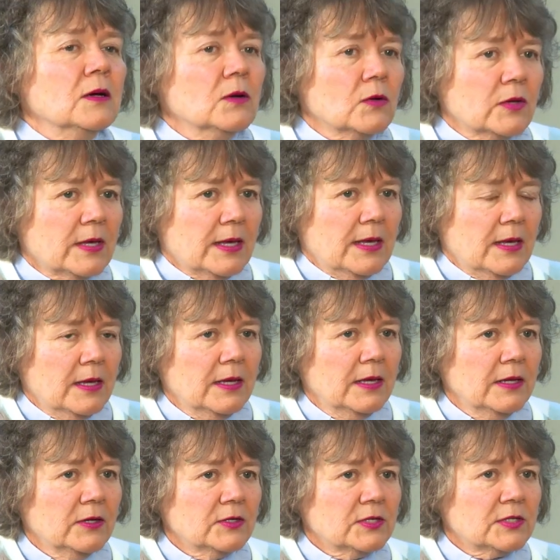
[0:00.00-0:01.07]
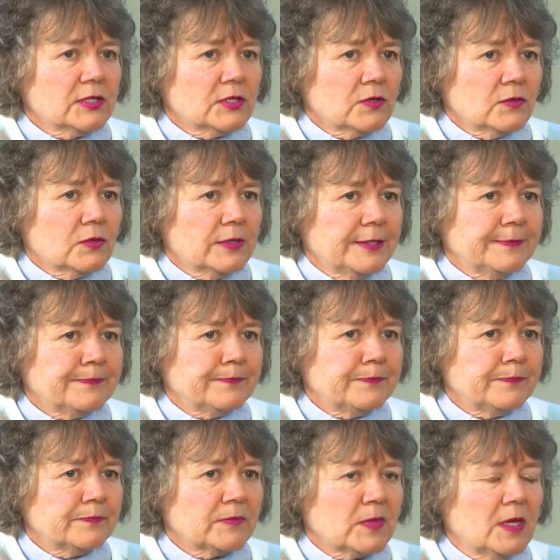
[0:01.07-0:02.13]
Okay, here's the story.
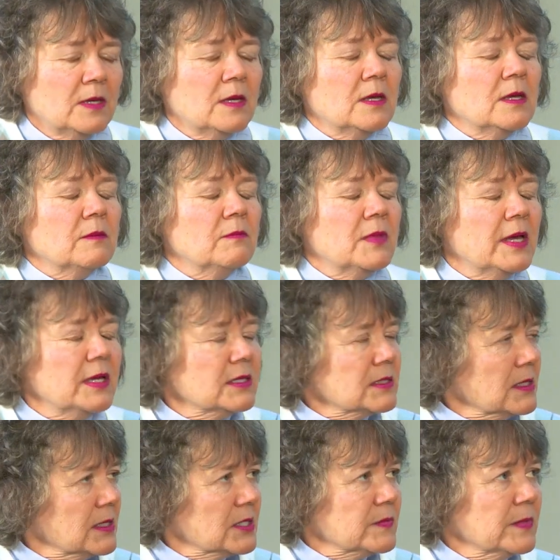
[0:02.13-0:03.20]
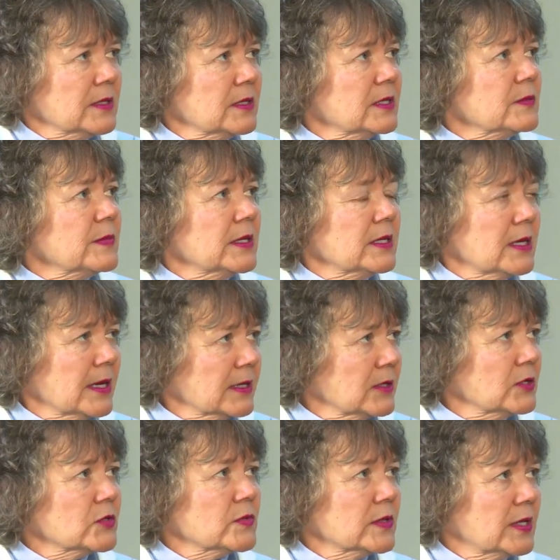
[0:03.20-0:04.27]
May's husband has been
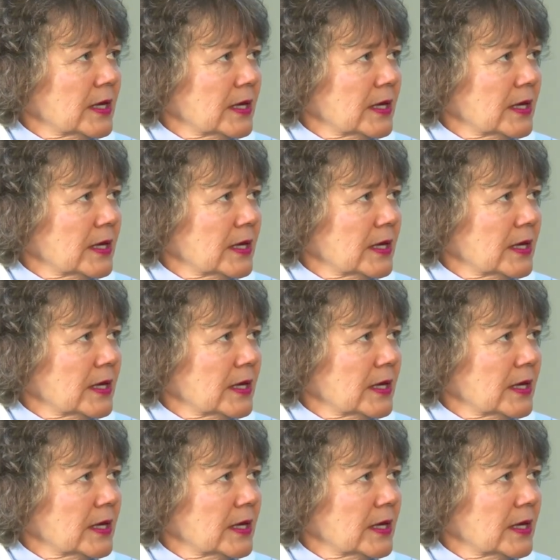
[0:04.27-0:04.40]
diagnosed with